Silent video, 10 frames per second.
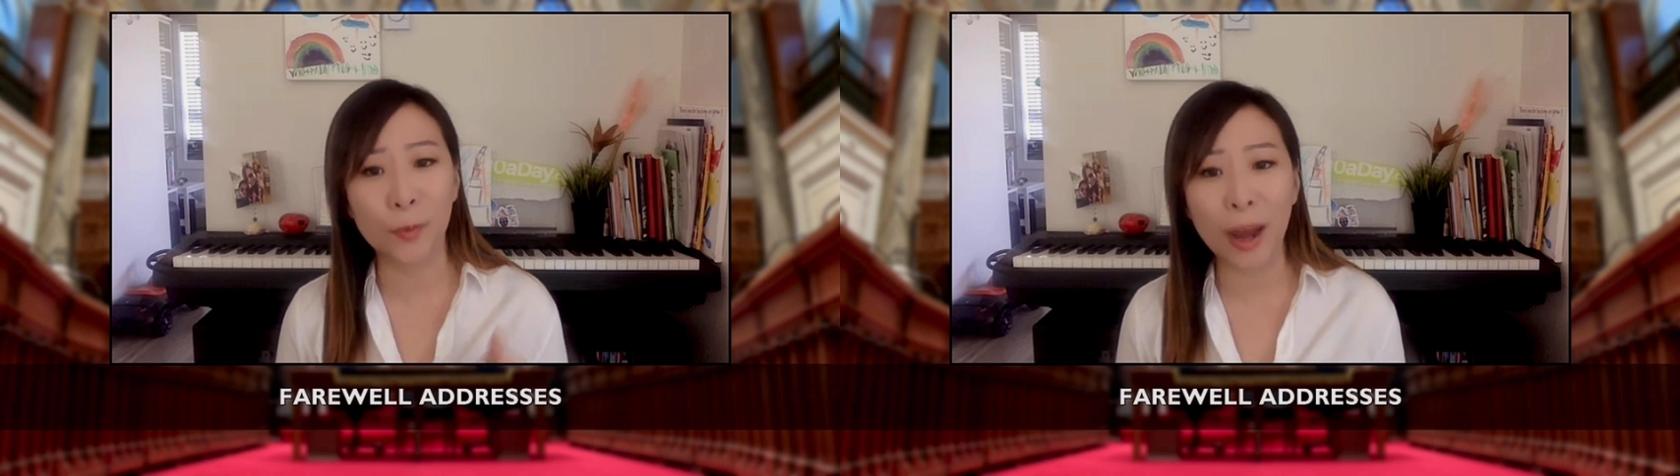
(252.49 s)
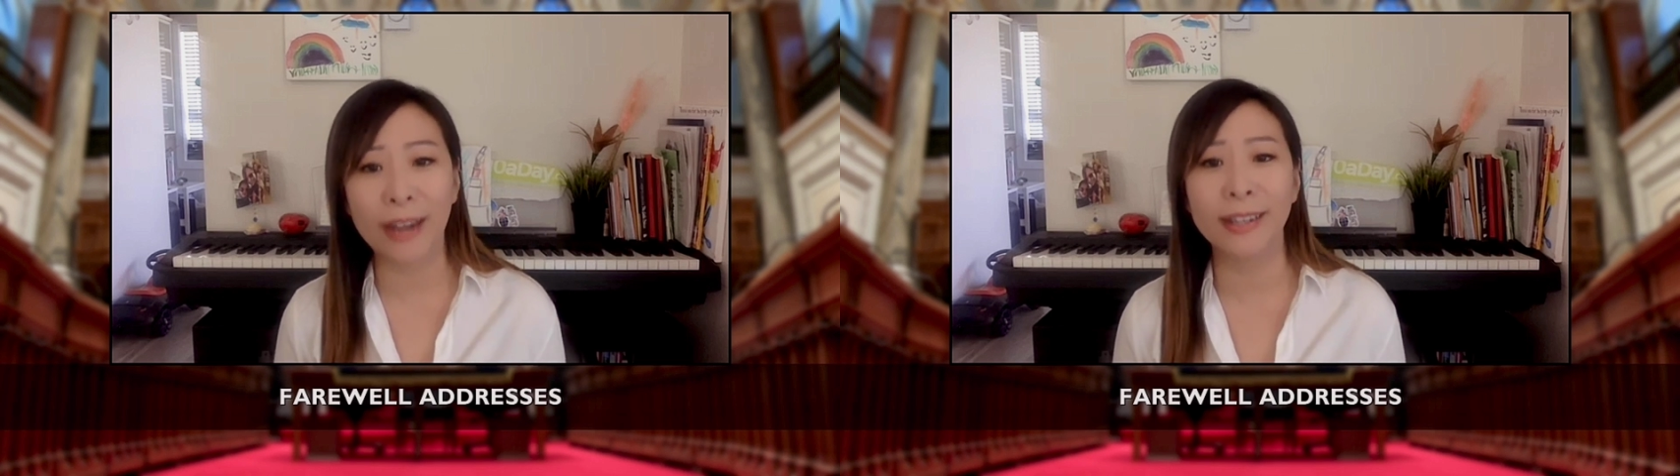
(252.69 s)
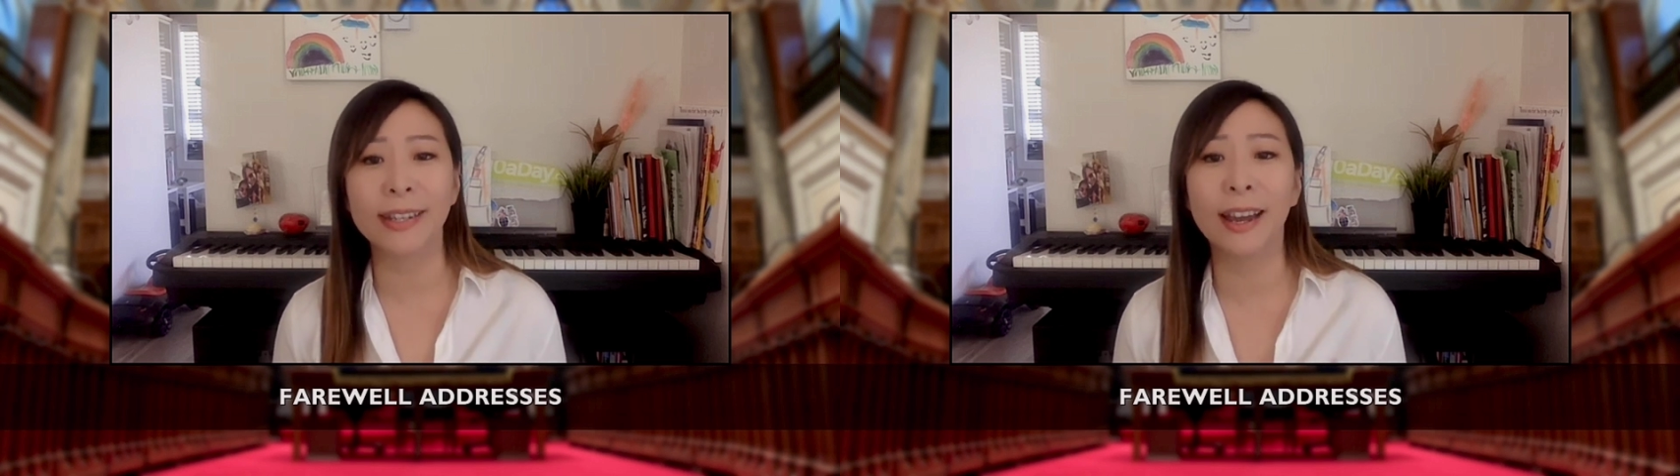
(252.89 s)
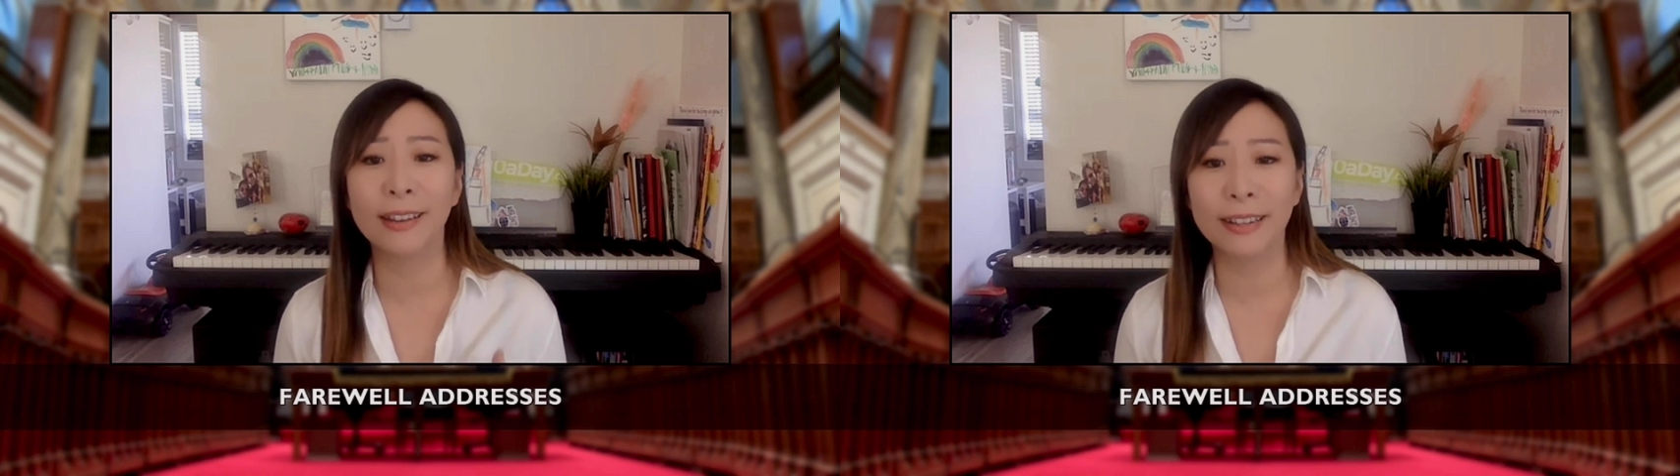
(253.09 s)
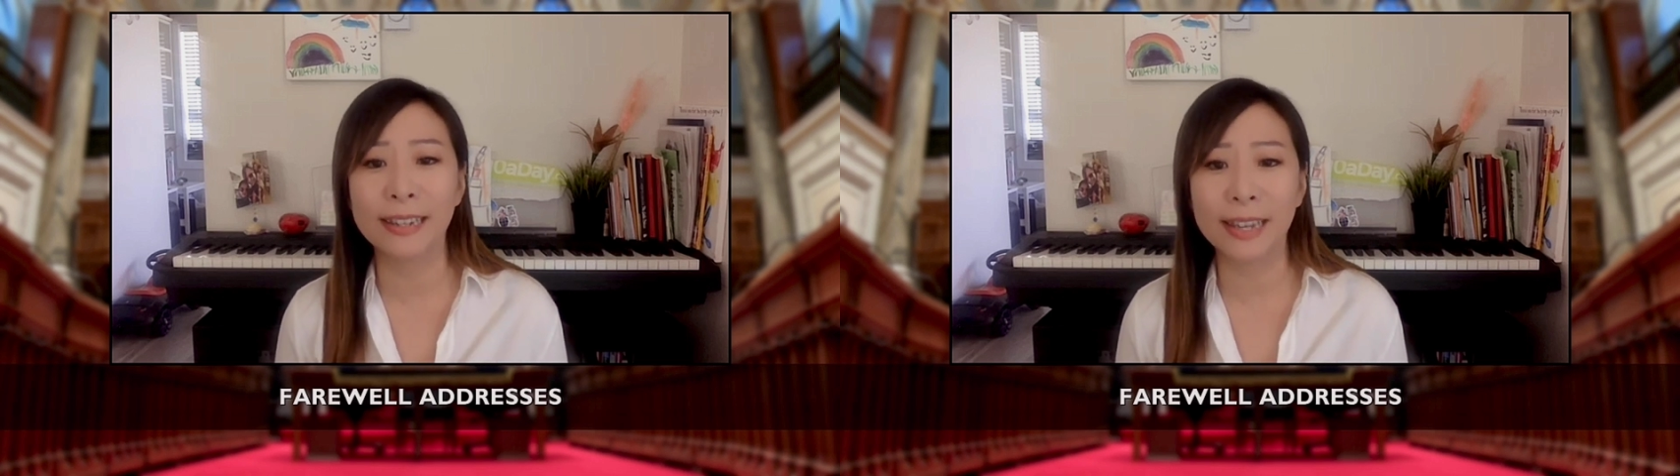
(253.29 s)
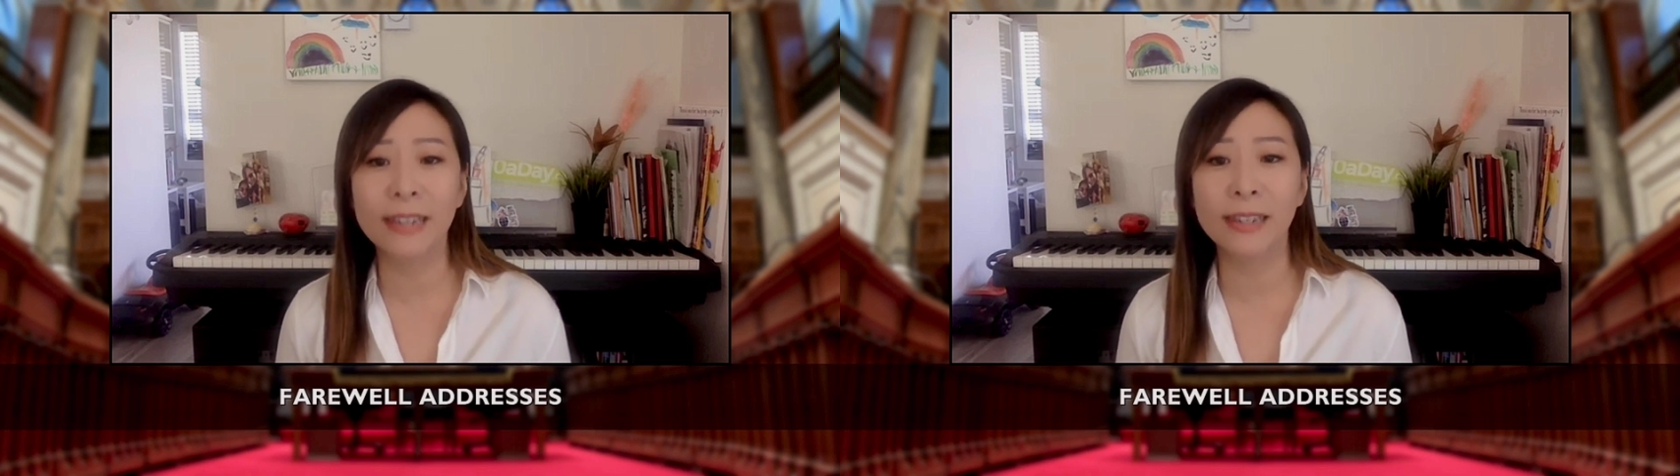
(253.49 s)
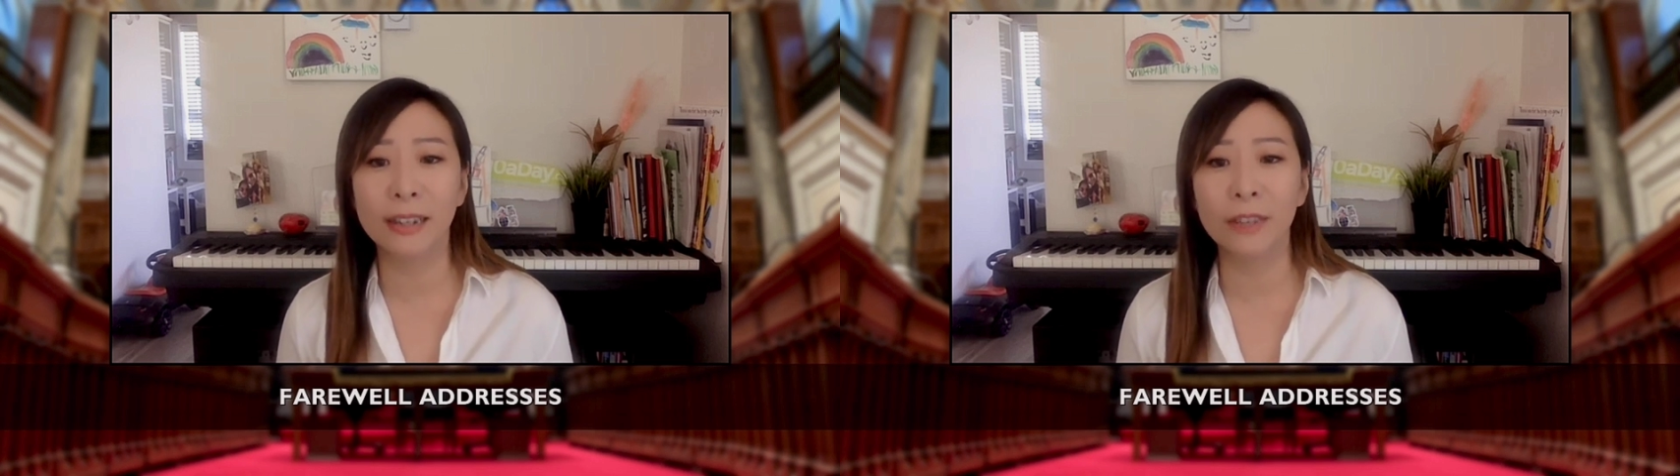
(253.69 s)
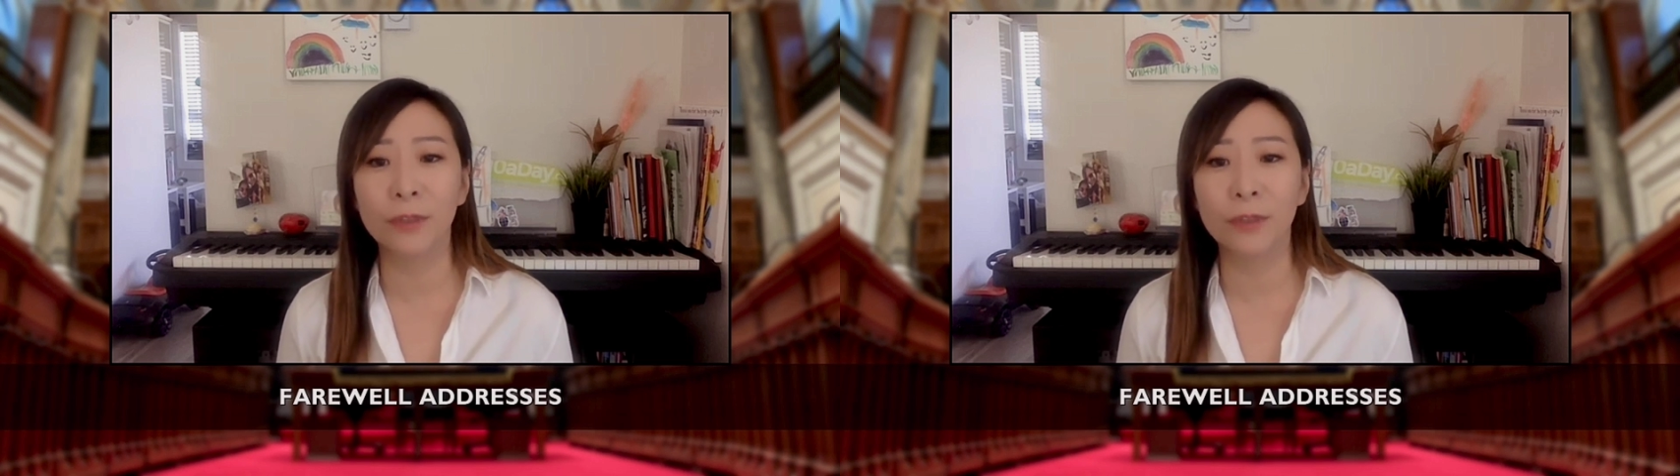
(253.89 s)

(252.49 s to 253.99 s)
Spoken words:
right and a necessity